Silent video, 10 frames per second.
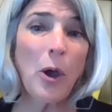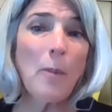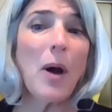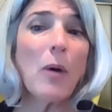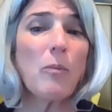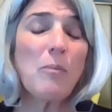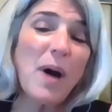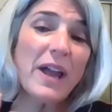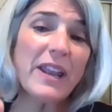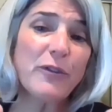
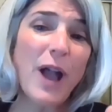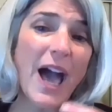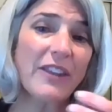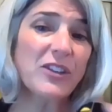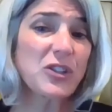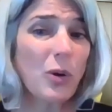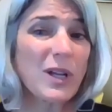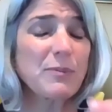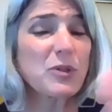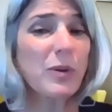But if you have the
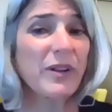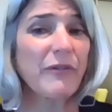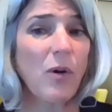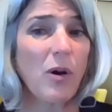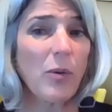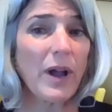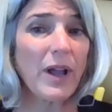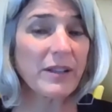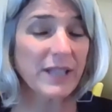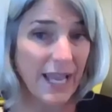choice between a
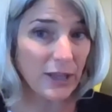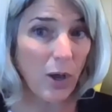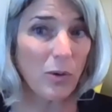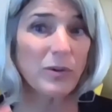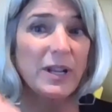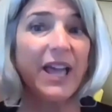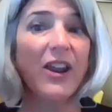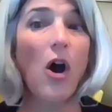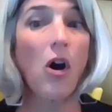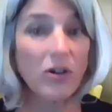401k loan and
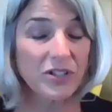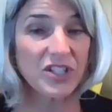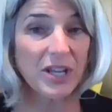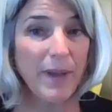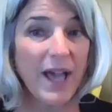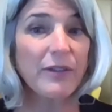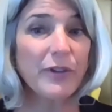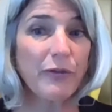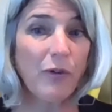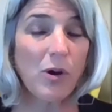a hardship out of
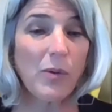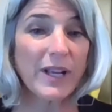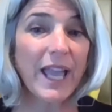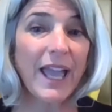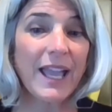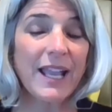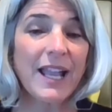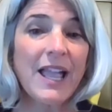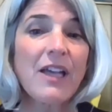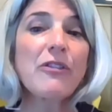your 401k,
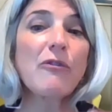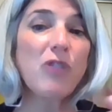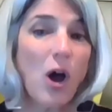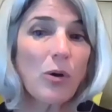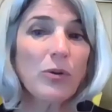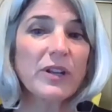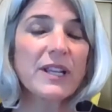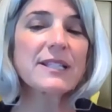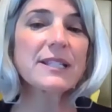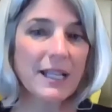the loan
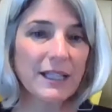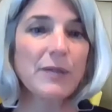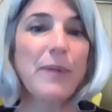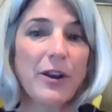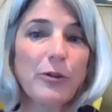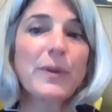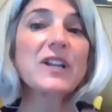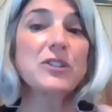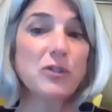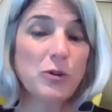is slightly better
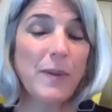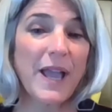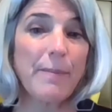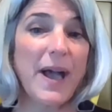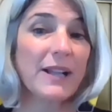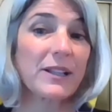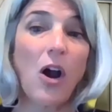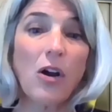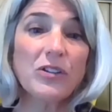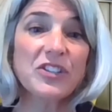because you do pay it back. The
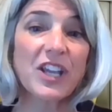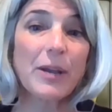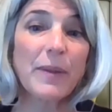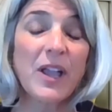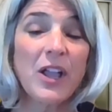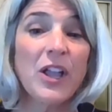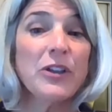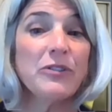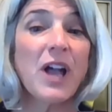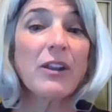hardship,
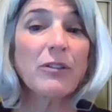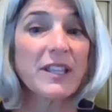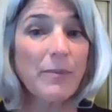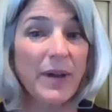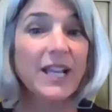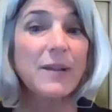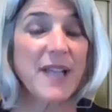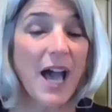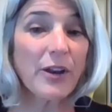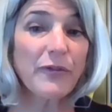not only the money comes
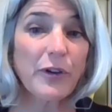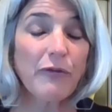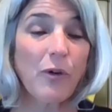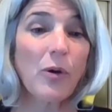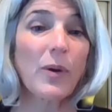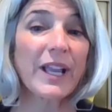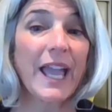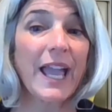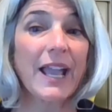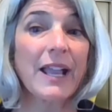out of your
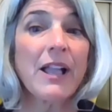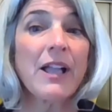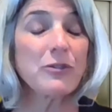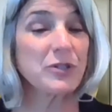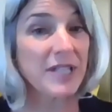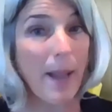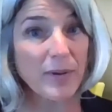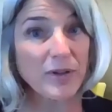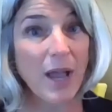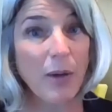401k, there's
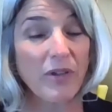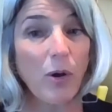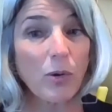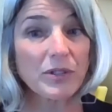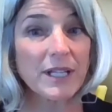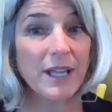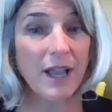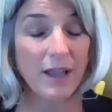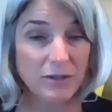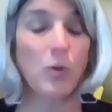10% withholding,
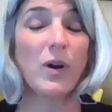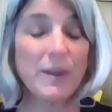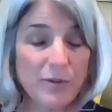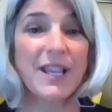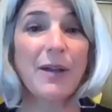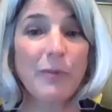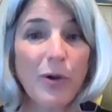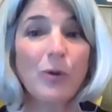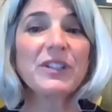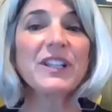20%
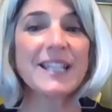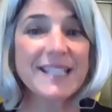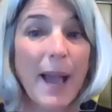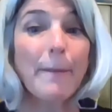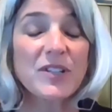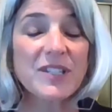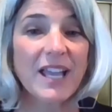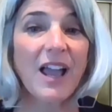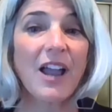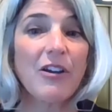withholding, and a 10%
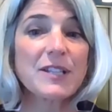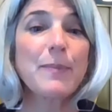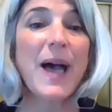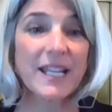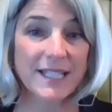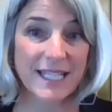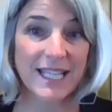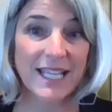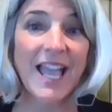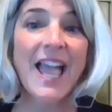IRS
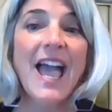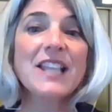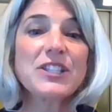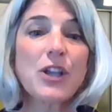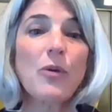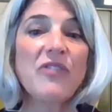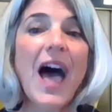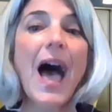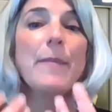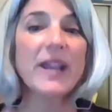penalty. And so
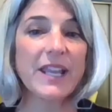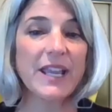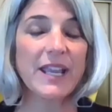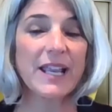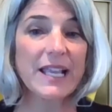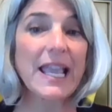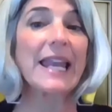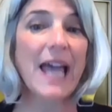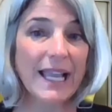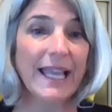that money
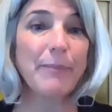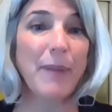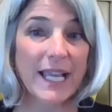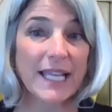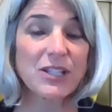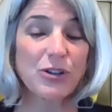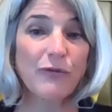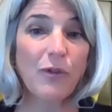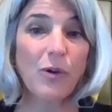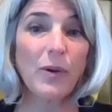cannot get back into your
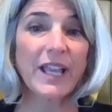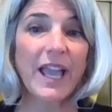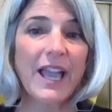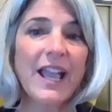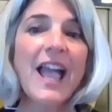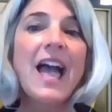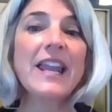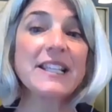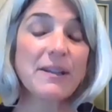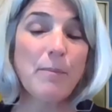401k
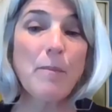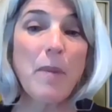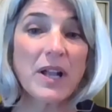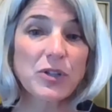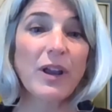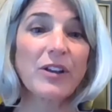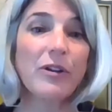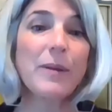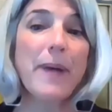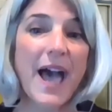and has a much greater
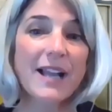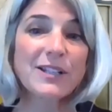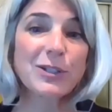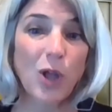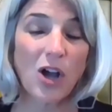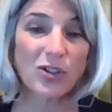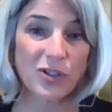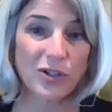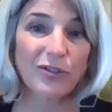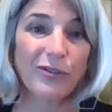impact long
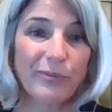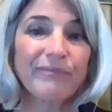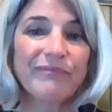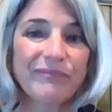term.